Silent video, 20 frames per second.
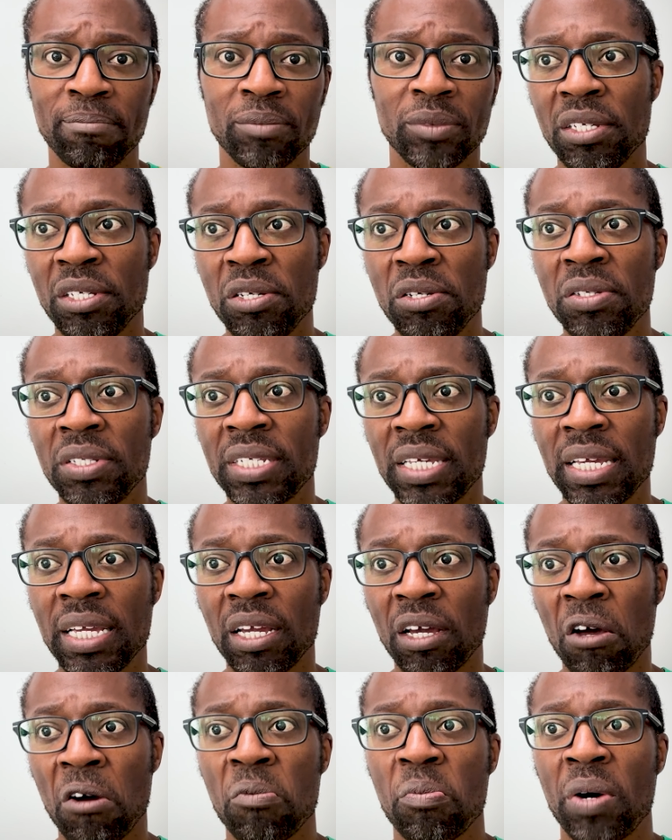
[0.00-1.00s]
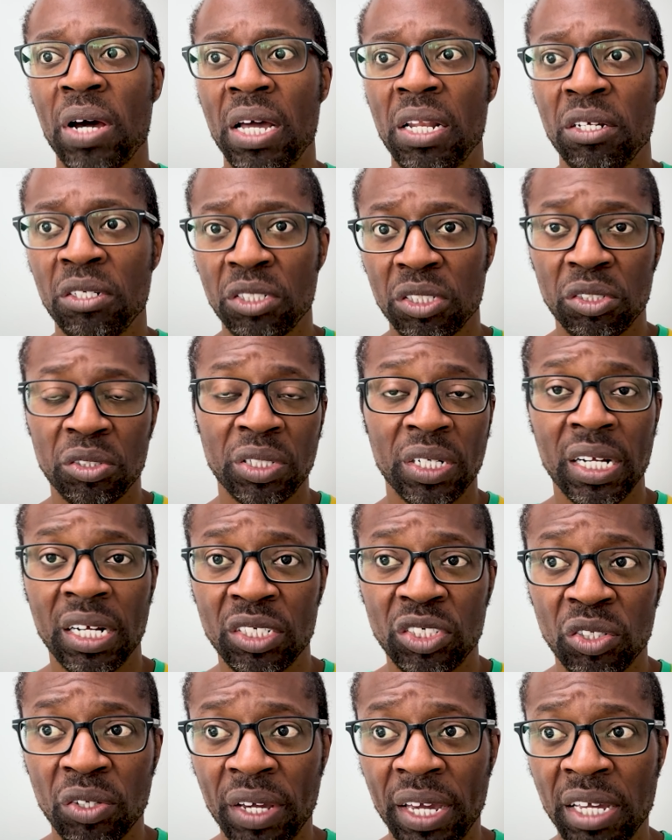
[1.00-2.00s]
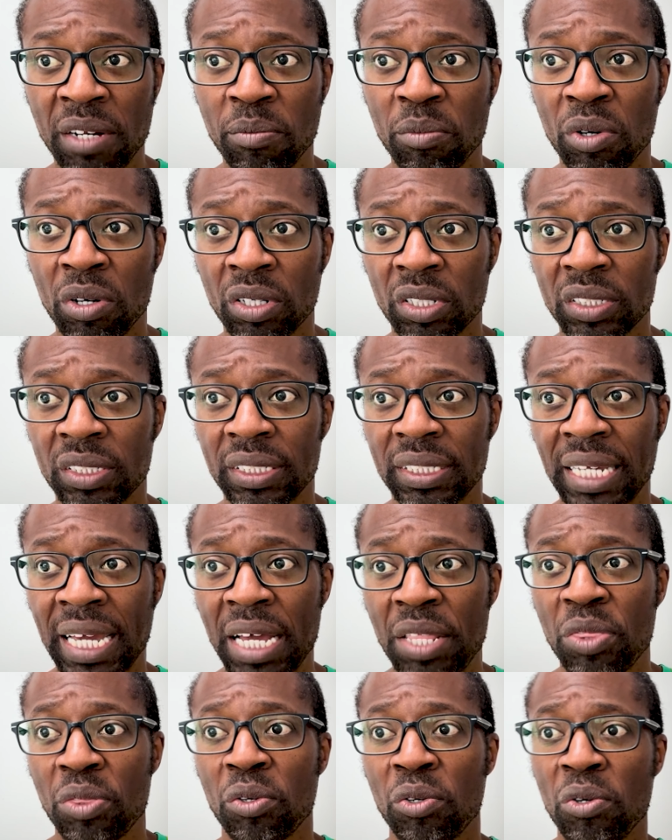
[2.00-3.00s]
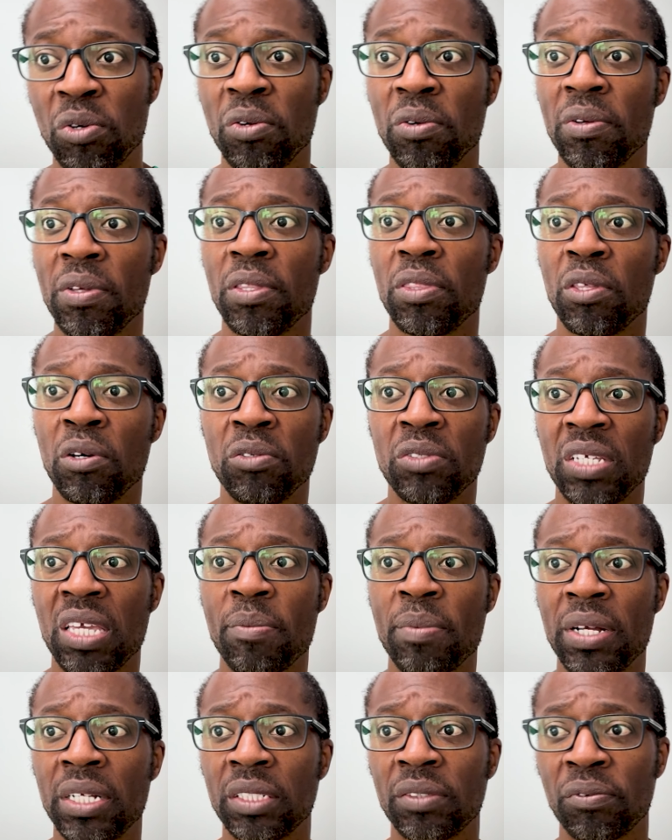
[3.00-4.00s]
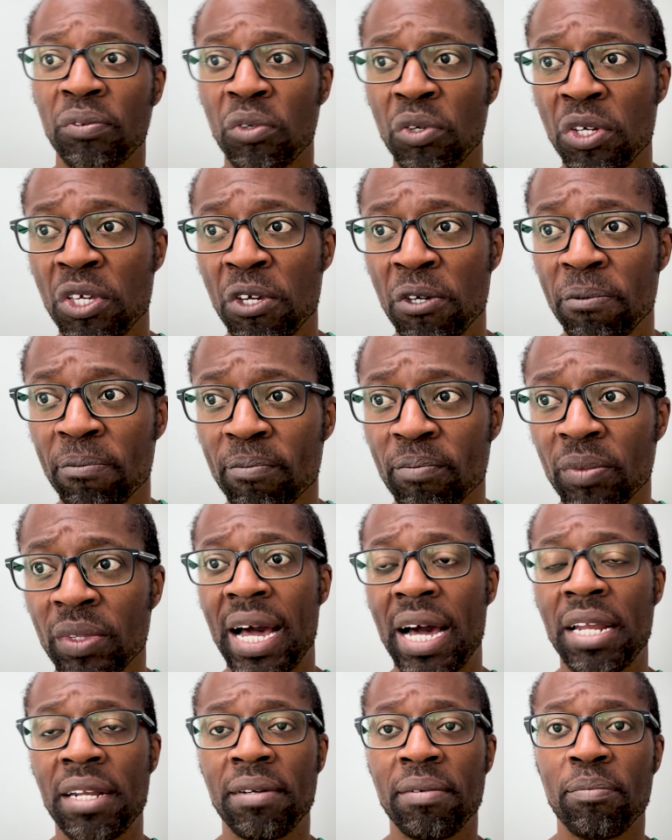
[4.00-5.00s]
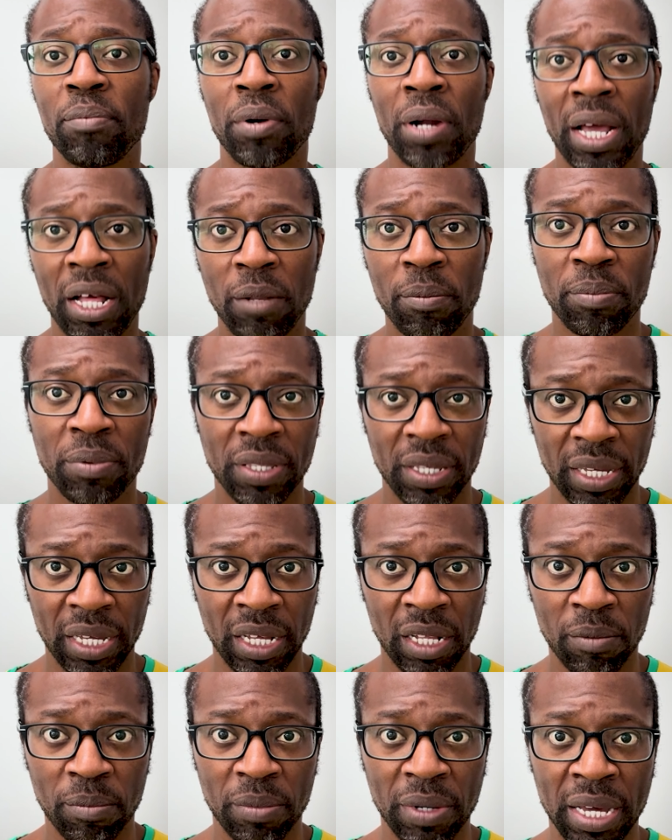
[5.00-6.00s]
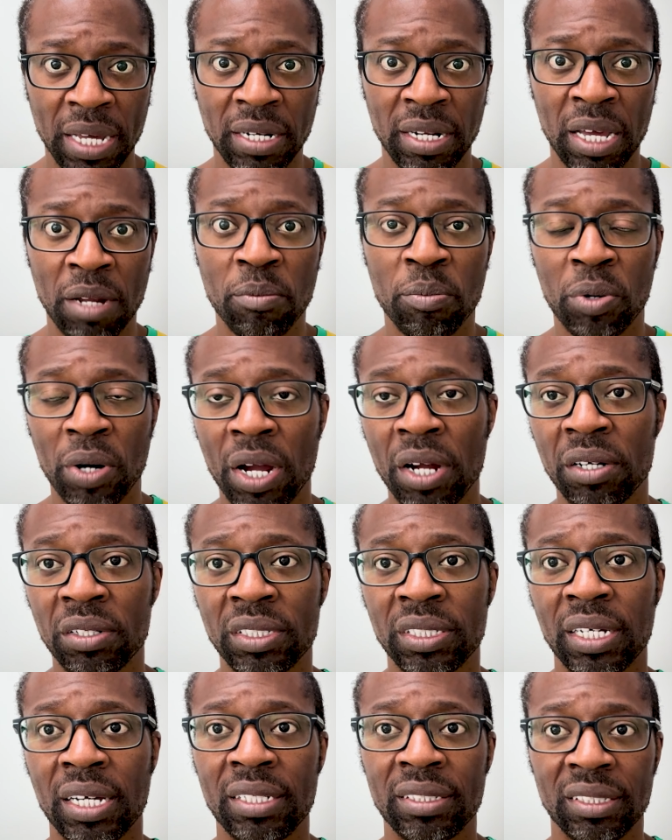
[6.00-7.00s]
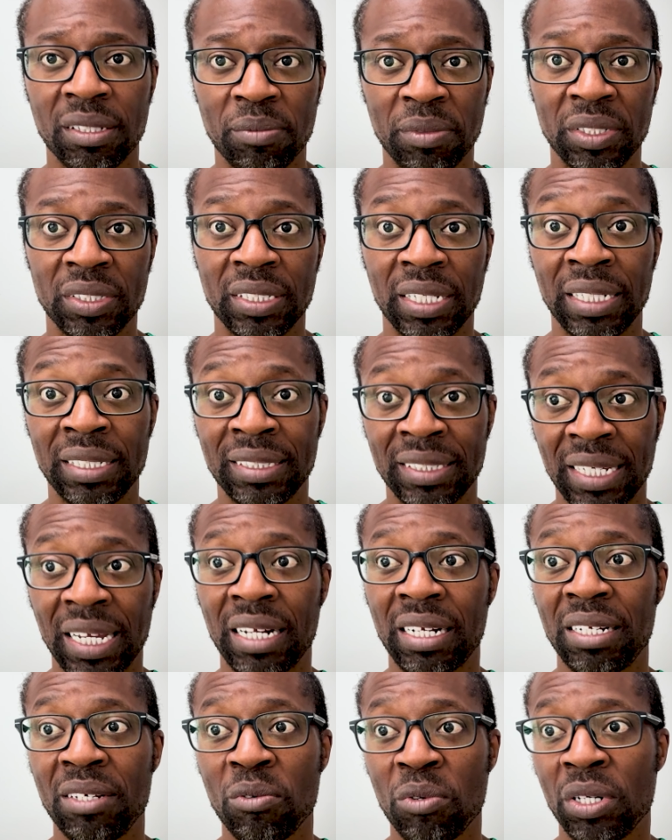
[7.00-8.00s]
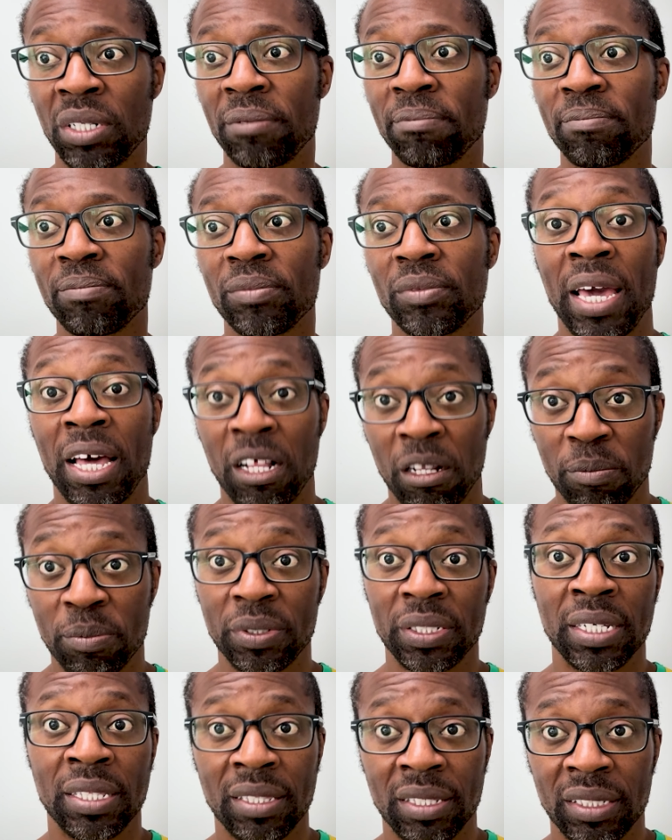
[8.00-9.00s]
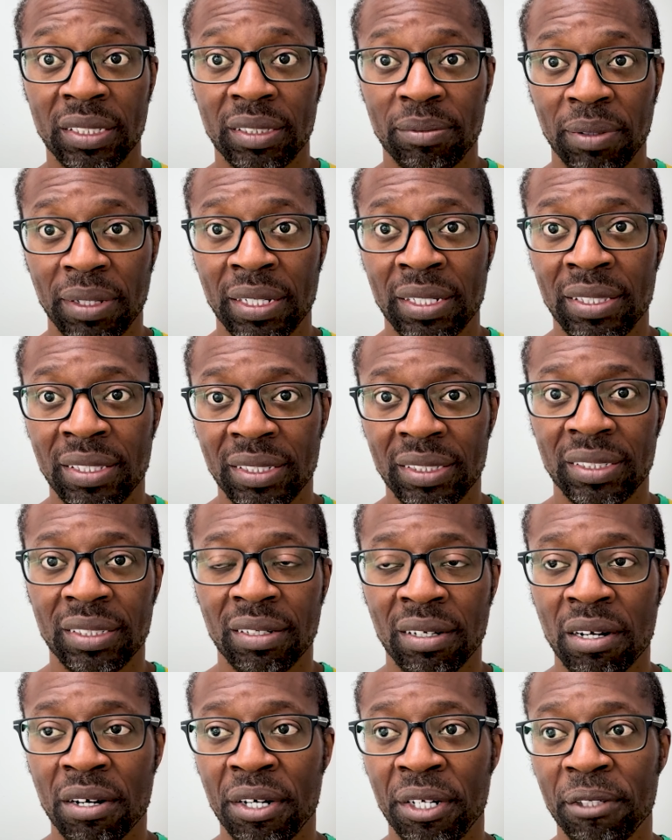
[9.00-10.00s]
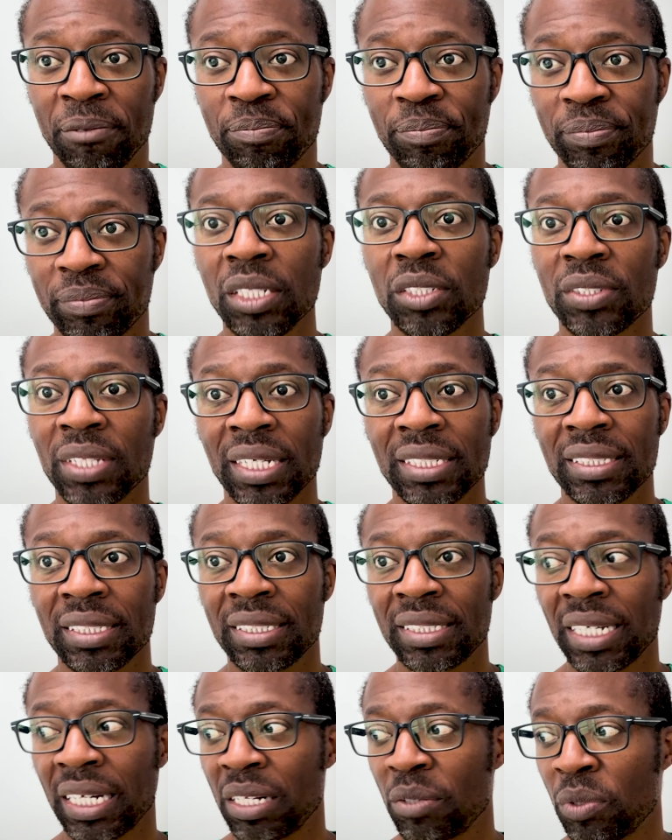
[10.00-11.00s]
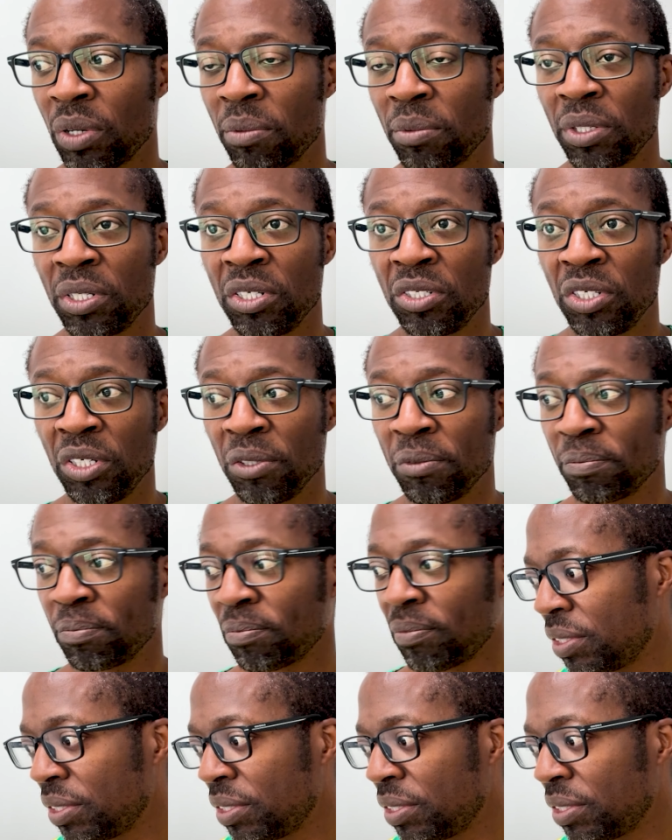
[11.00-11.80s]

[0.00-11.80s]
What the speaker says: Using Copilot to triage your inbox, scan through those emails for you and help and prioritize them is exactly what helps in this scenario. So that's exactly what I'm going to do.